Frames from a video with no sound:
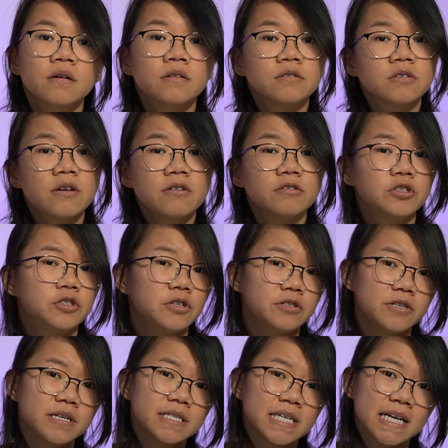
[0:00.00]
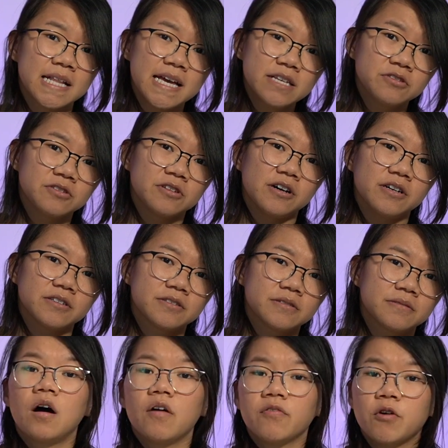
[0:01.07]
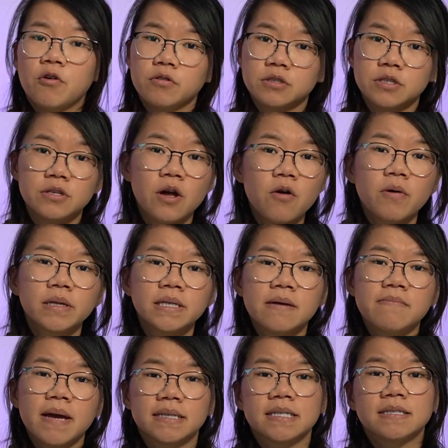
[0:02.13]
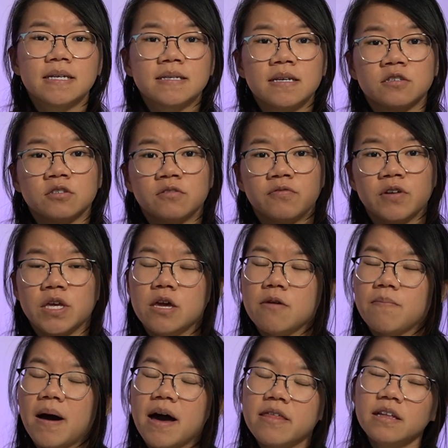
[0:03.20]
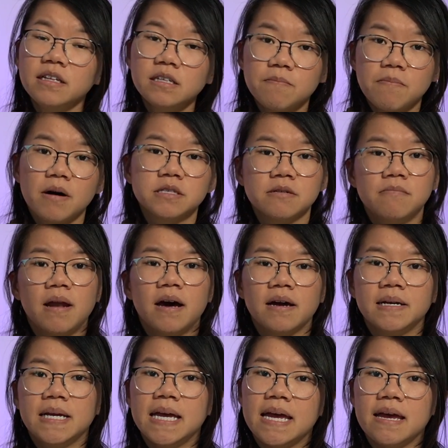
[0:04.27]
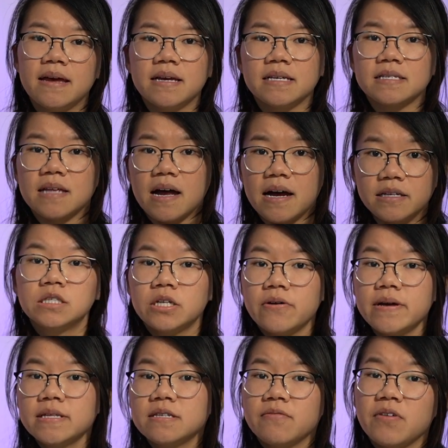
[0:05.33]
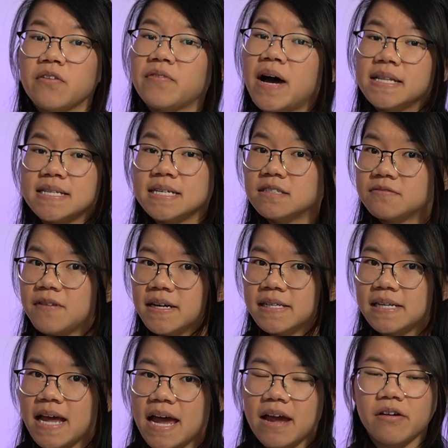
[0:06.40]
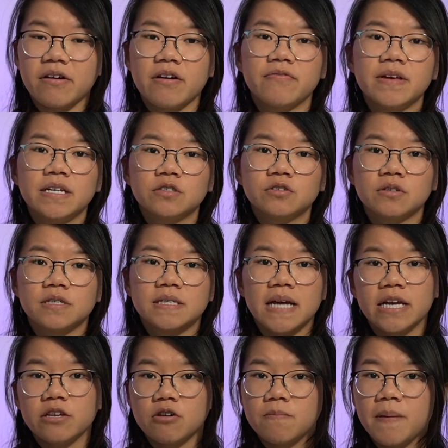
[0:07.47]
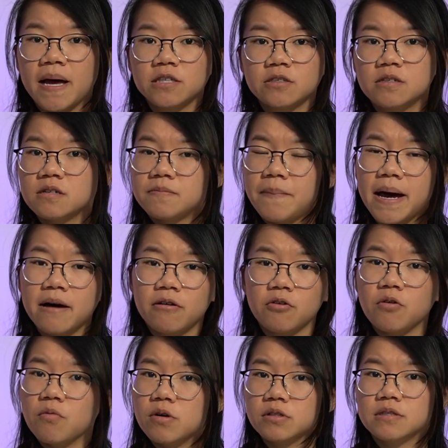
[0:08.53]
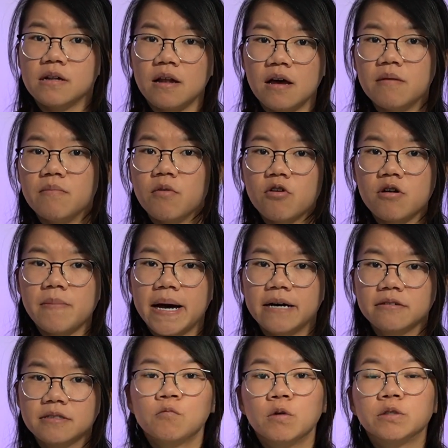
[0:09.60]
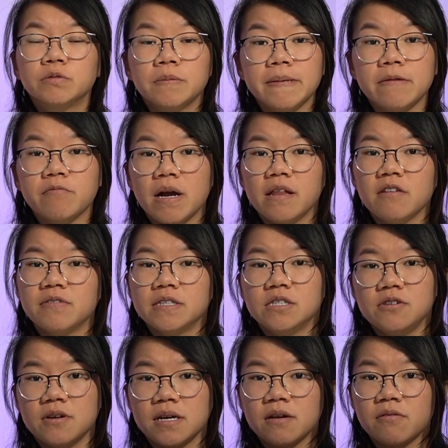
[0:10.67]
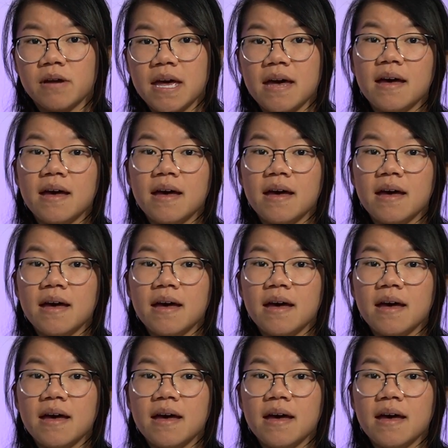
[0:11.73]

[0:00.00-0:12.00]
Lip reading: So, should you intercalate or not? Of course, no one can make this decision for you, but I think the bottom line here is that do it if you've identified an area of interest that you're passionate about or want to learn more about, which will be relevant to your career